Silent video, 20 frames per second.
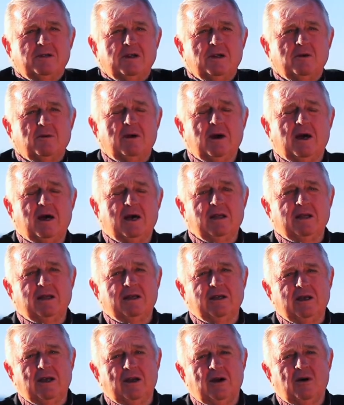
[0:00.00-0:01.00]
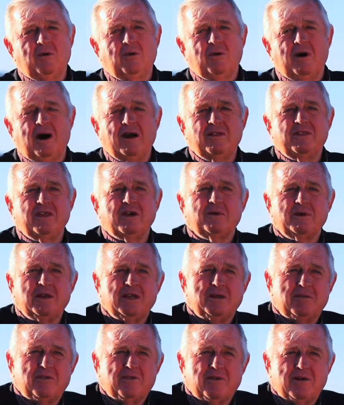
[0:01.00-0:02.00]
Well, I think we need
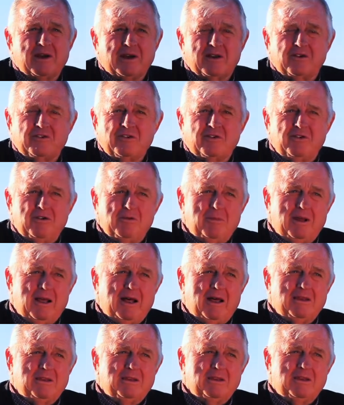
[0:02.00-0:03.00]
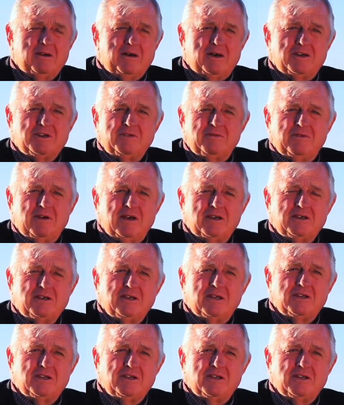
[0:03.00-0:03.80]
to be very concerned about the conservation.